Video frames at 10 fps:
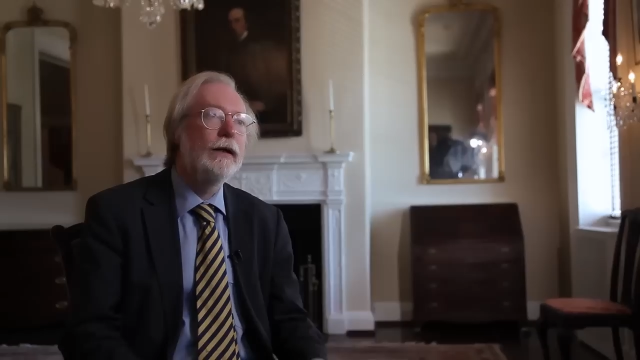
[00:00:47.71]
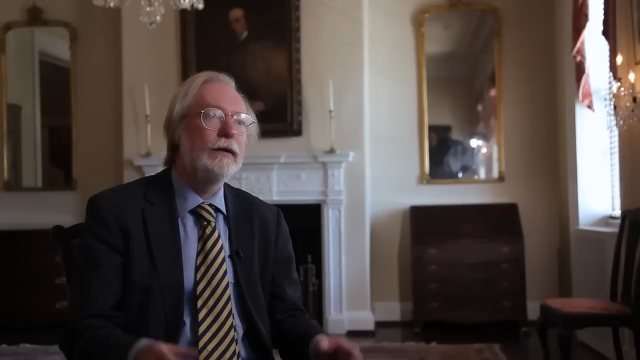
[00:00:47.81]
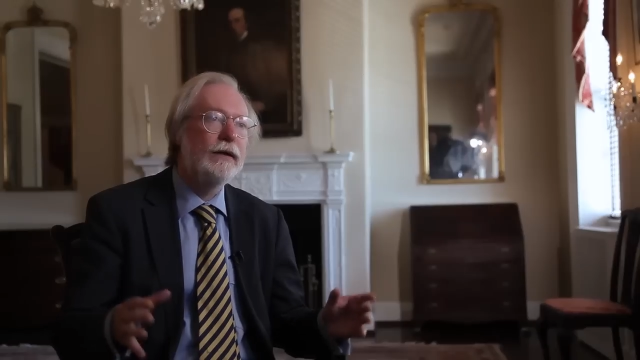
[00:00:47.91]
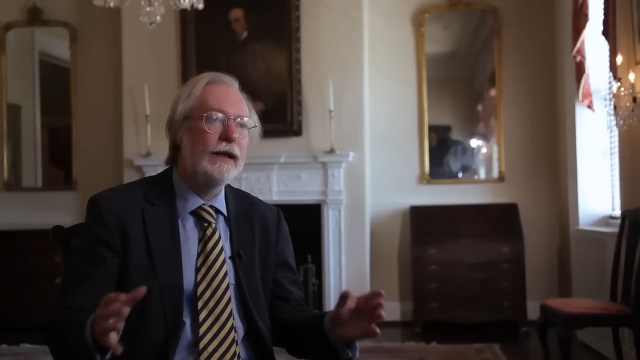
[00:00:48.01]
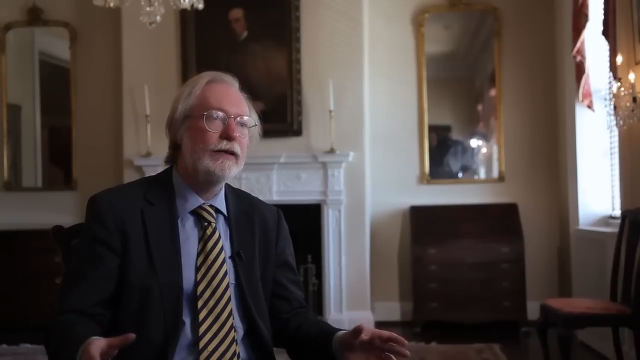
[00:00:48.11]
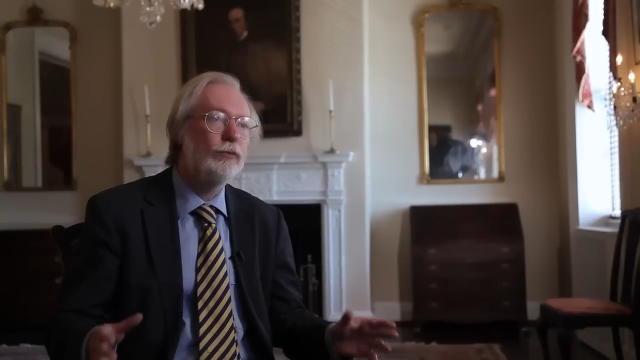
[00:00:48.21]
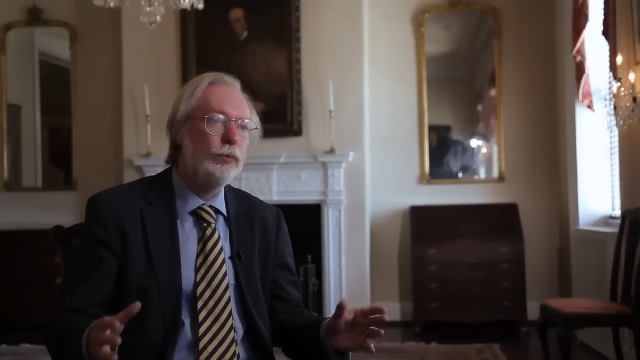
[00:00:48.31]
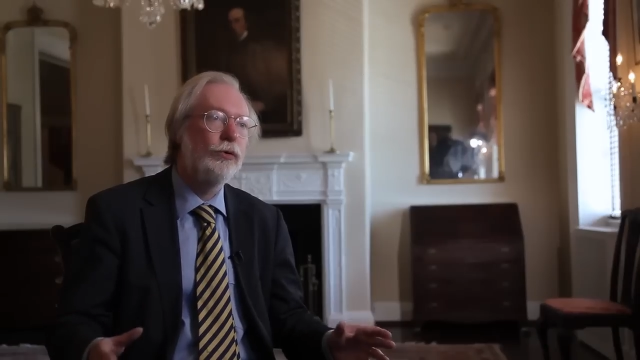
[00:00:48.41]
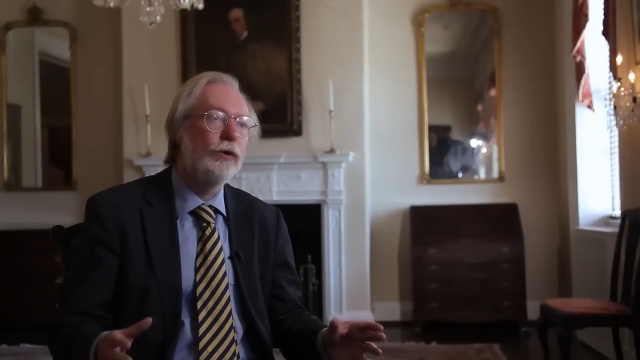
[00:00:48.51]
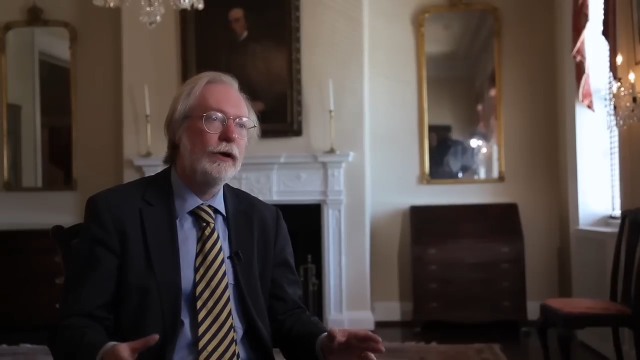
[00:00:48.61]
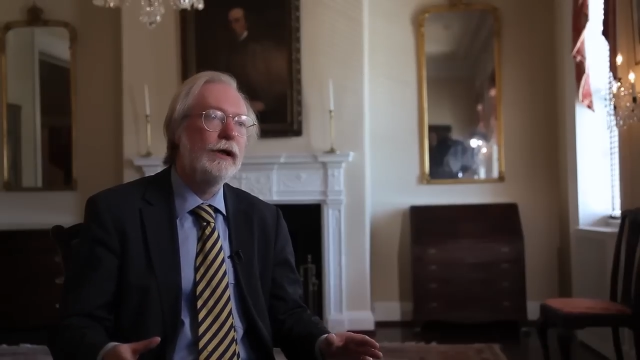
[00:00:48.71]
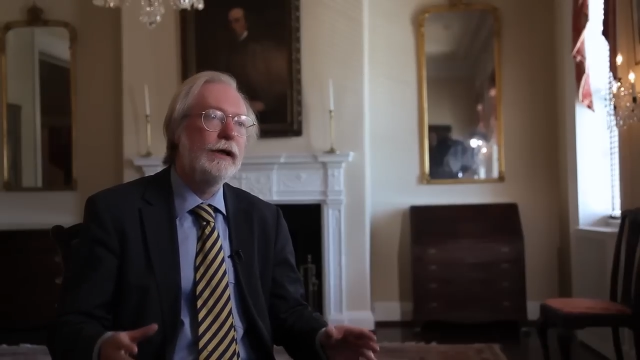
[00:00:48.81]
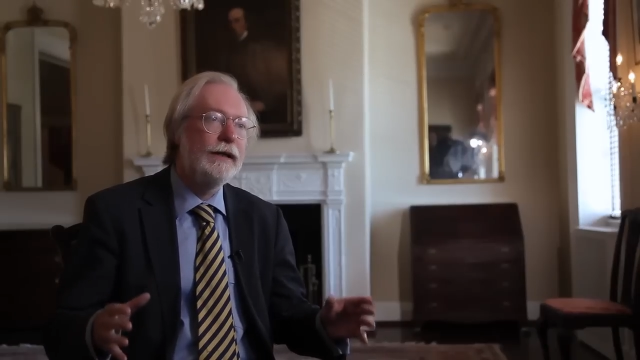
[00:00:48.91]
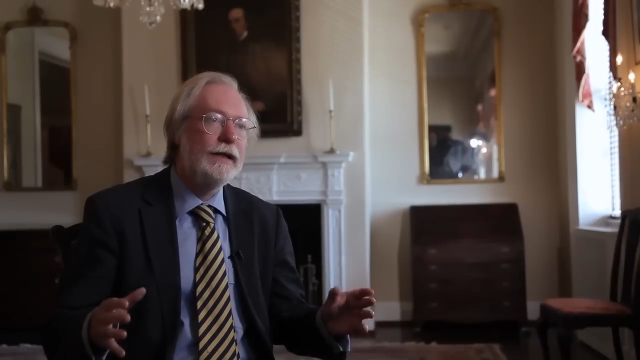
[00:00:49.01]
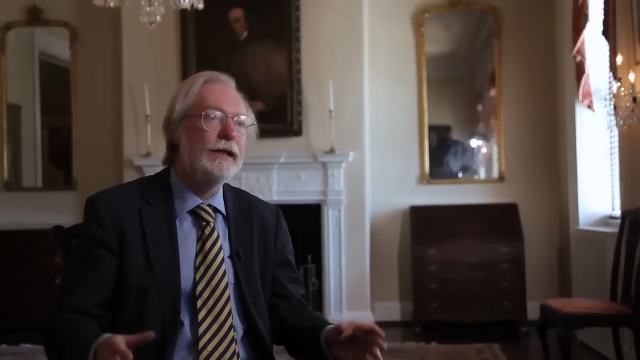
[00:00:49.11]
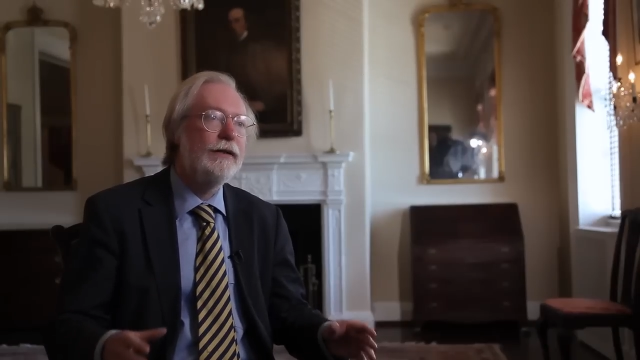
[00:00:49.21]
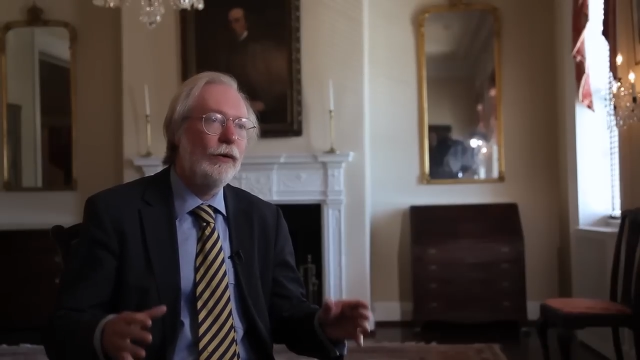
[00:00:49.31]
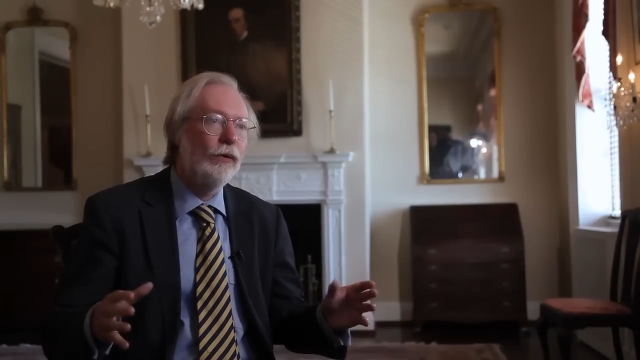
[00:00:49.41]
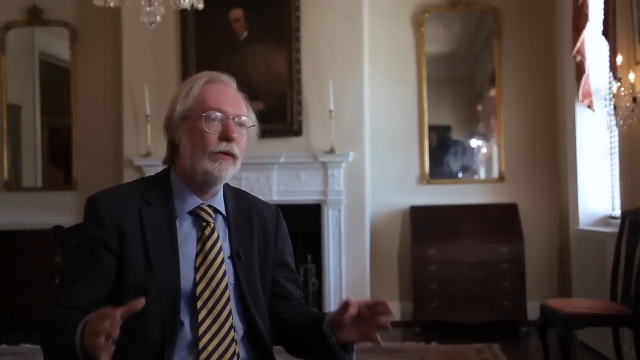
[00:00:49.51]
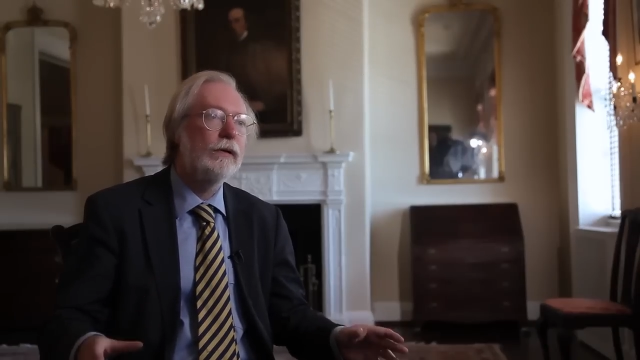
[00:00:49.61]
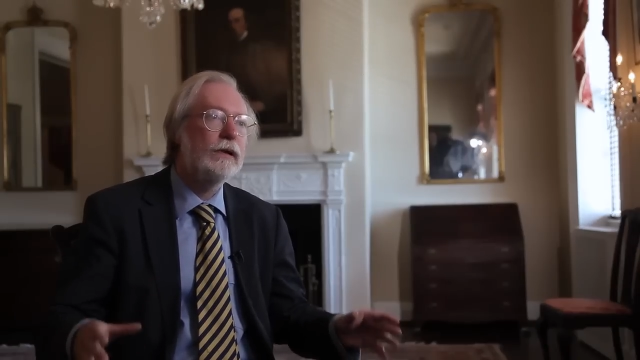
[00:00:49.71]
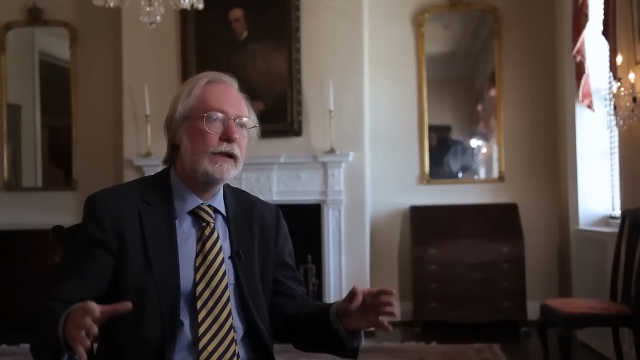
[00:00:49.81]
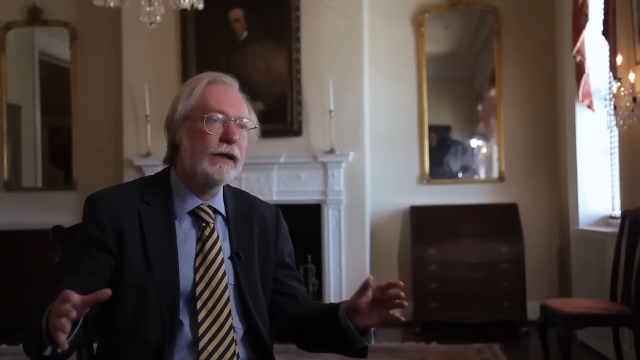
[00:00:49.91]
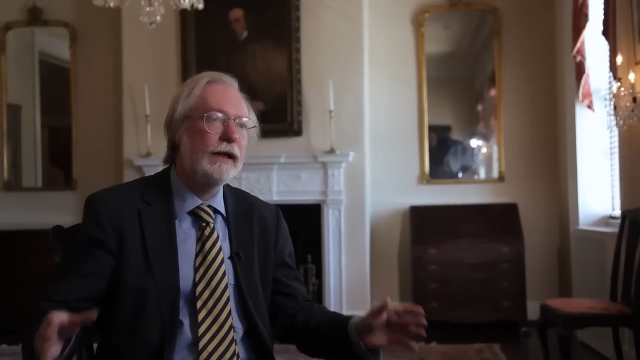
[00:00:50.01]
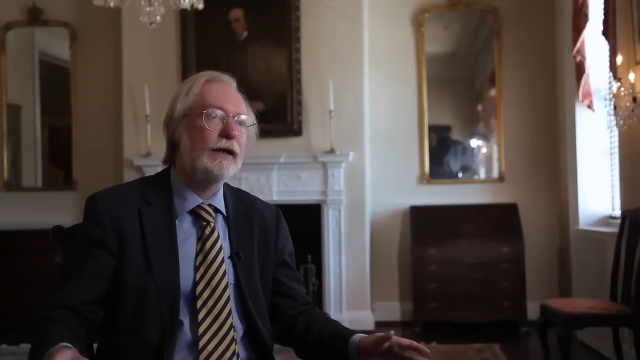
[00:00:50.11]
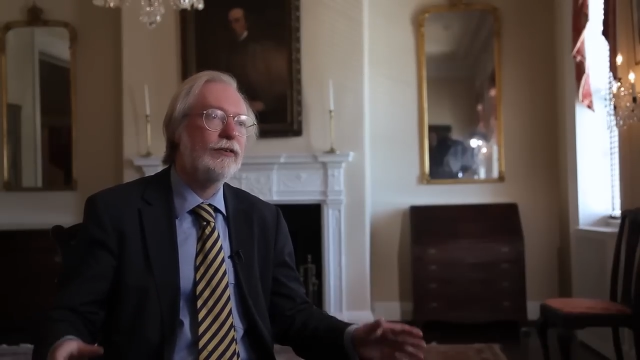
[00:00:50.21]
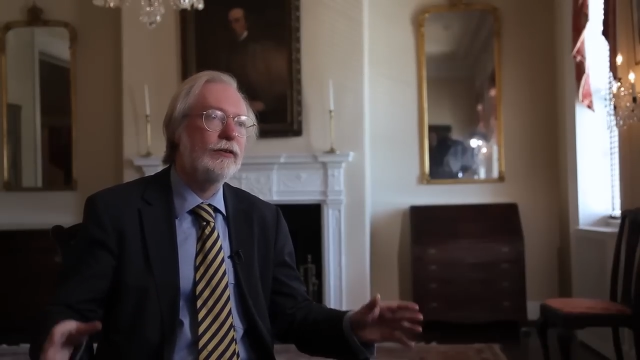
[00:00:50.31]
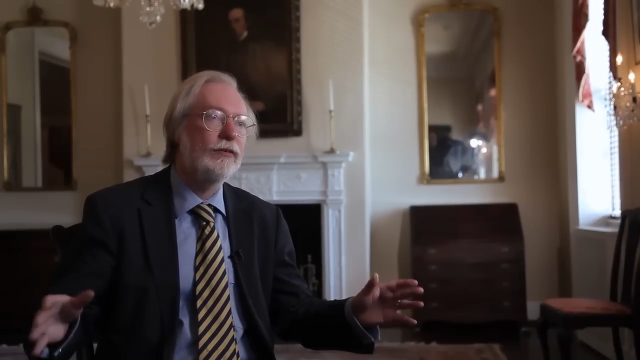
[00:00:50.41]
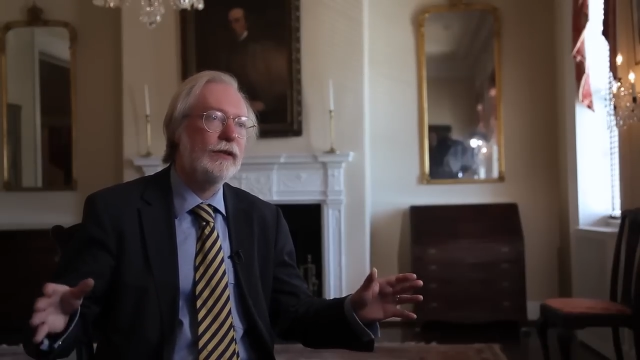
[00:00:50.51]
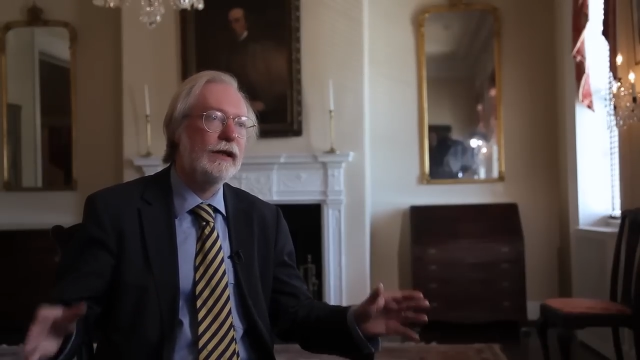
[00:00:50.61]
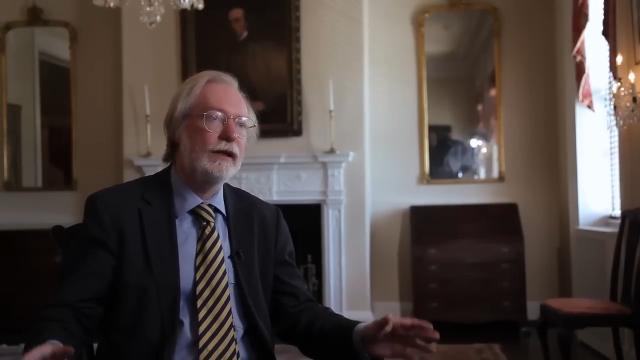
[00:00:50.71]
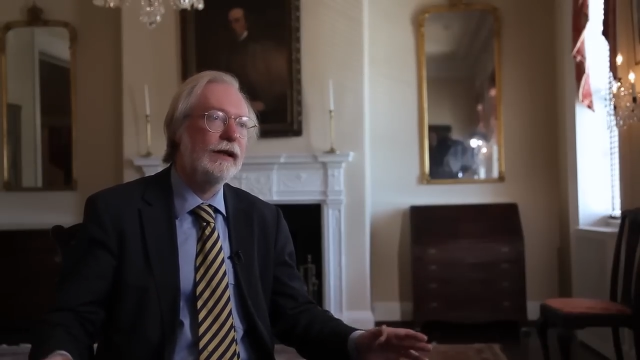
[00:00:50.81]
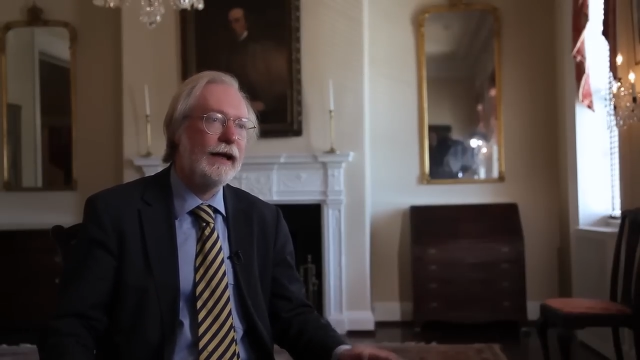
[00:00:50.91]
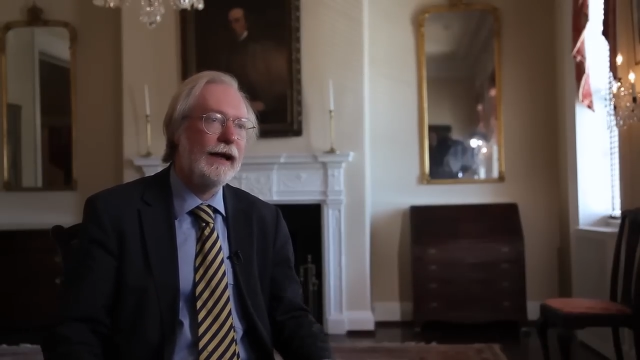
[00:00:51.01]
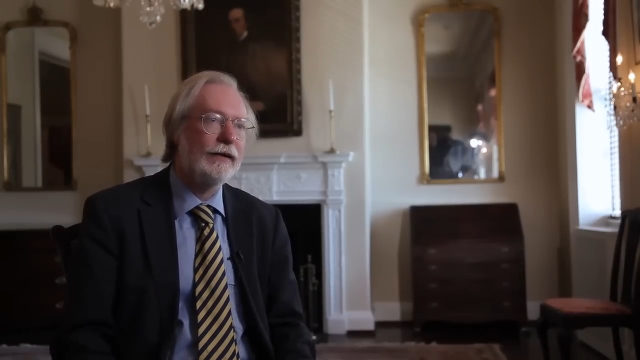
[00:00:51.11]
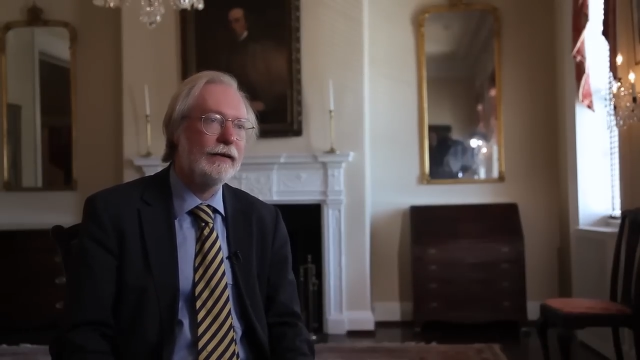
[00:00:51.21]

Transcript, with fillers: Today's poor need all the connections they can get.